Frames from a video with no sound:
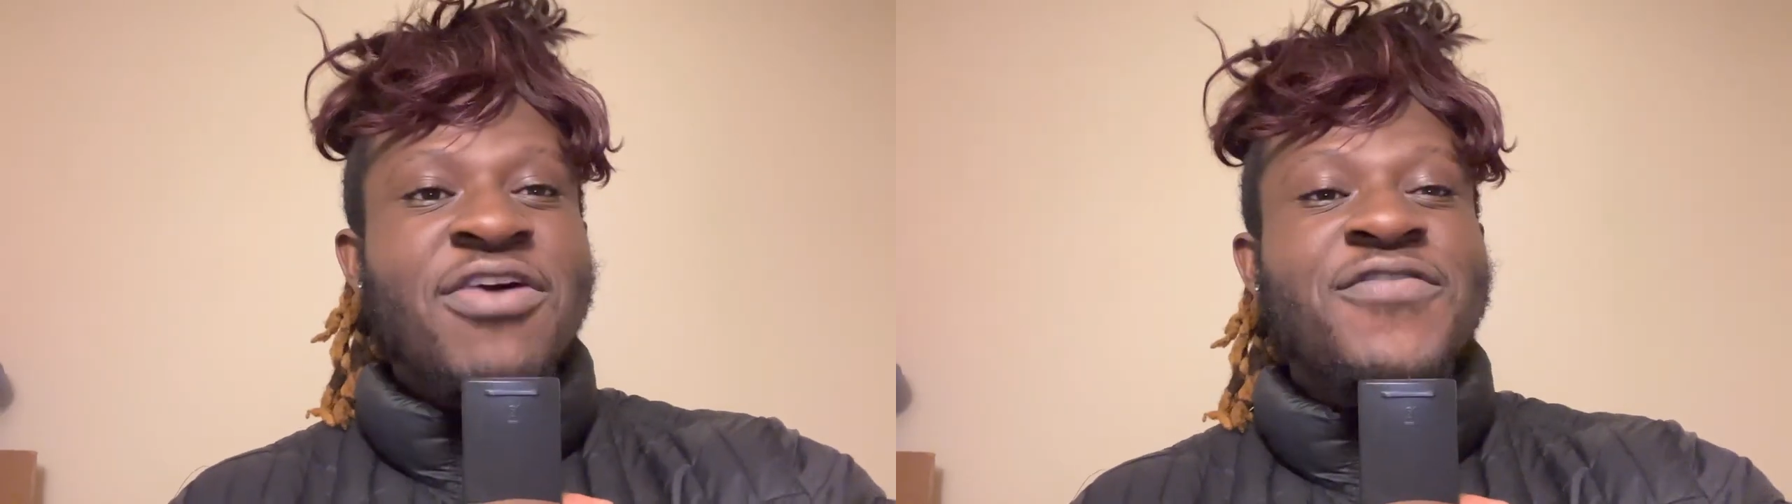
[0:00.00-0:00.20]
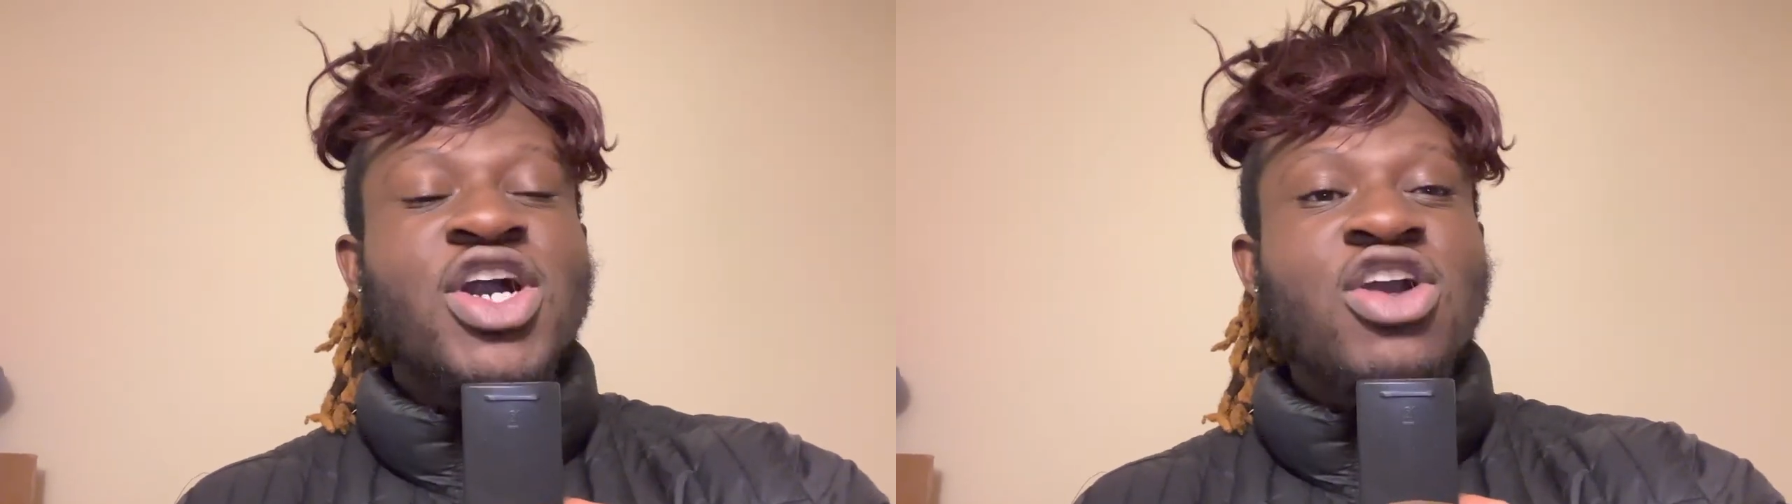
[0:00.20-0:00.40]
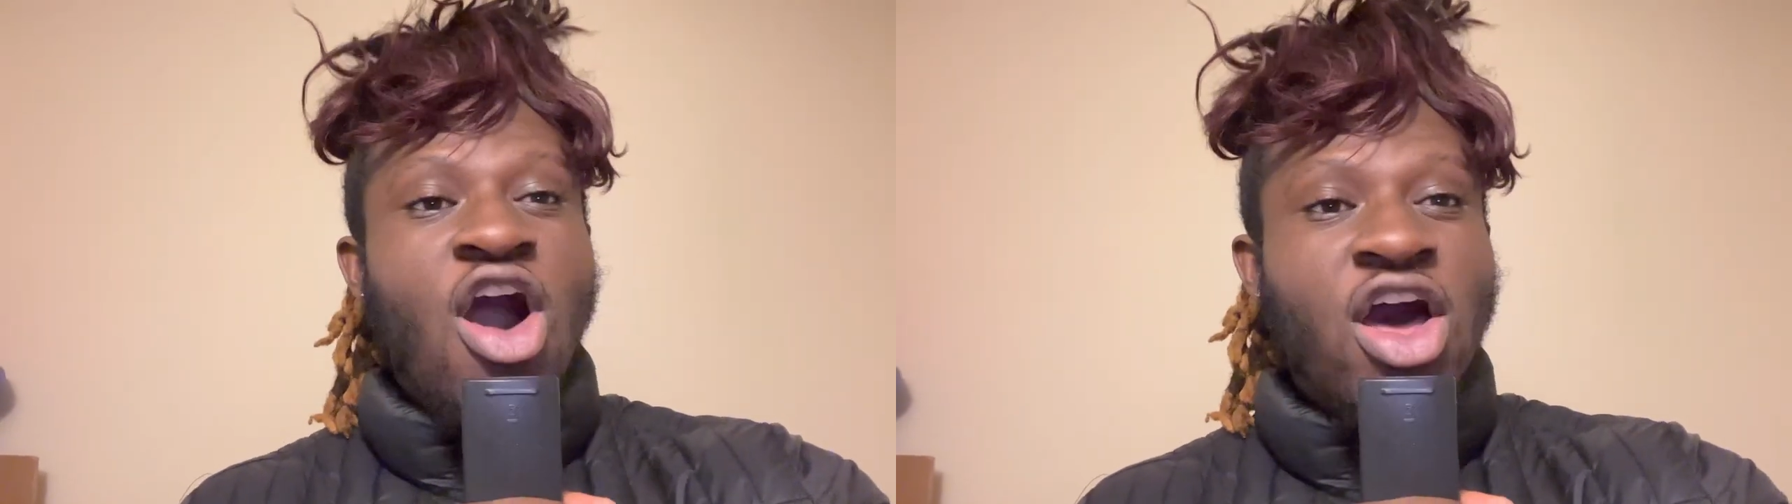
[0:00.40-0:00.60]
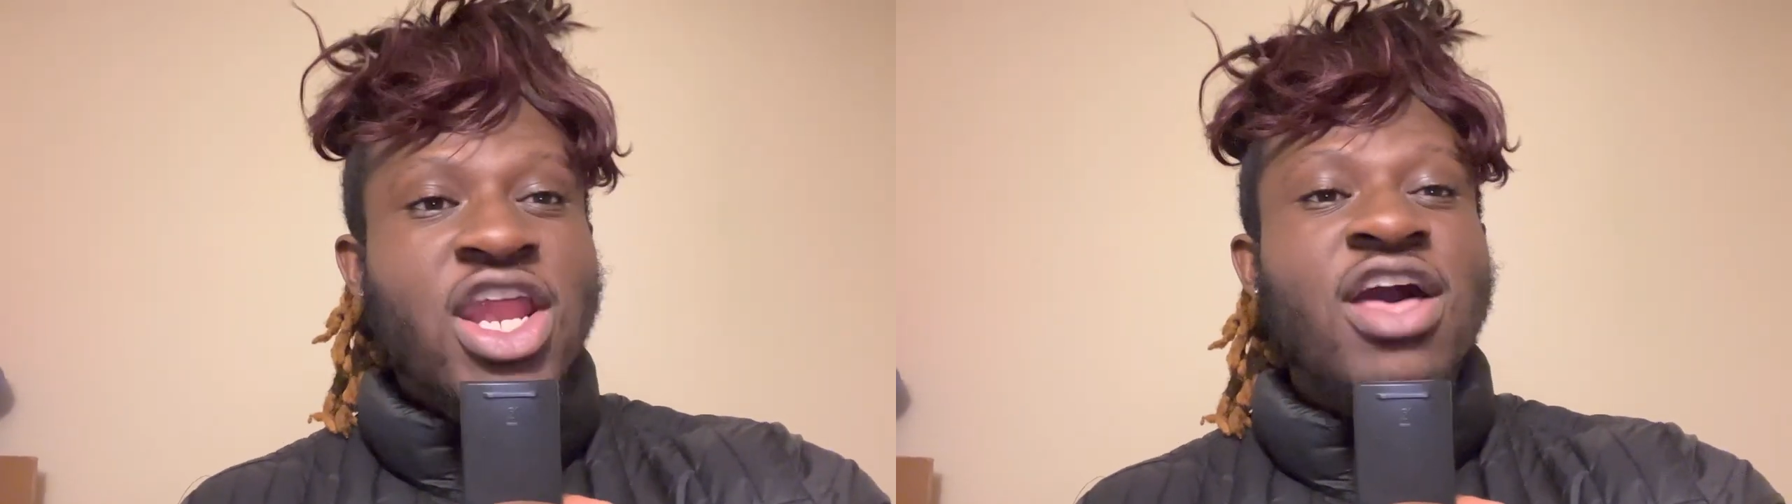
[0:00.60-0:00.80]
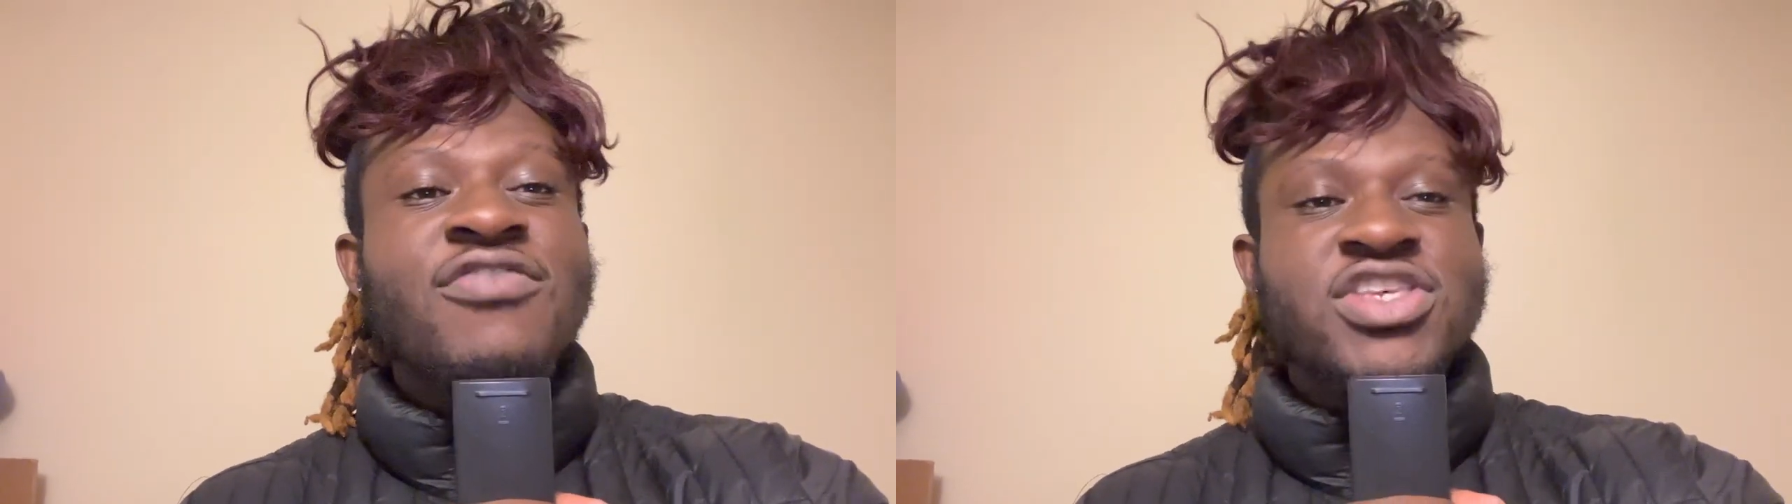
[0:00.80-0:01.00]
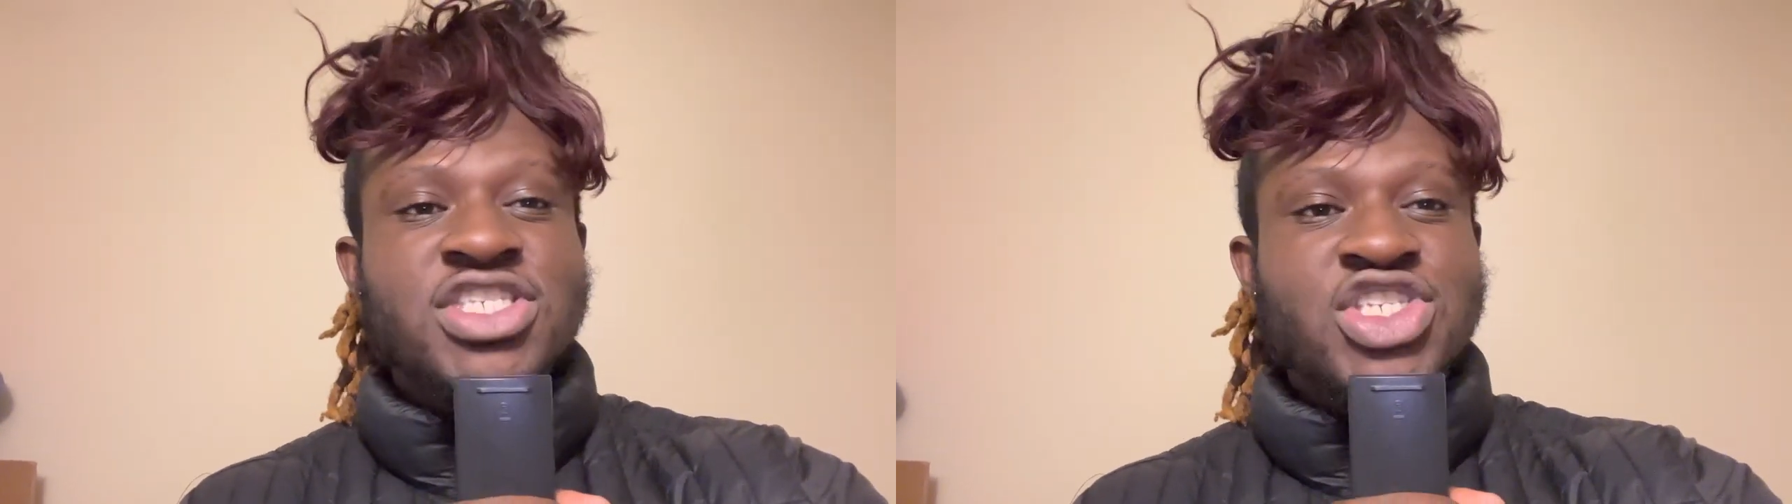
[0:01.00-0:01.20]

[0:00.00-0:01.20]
for Ghana versus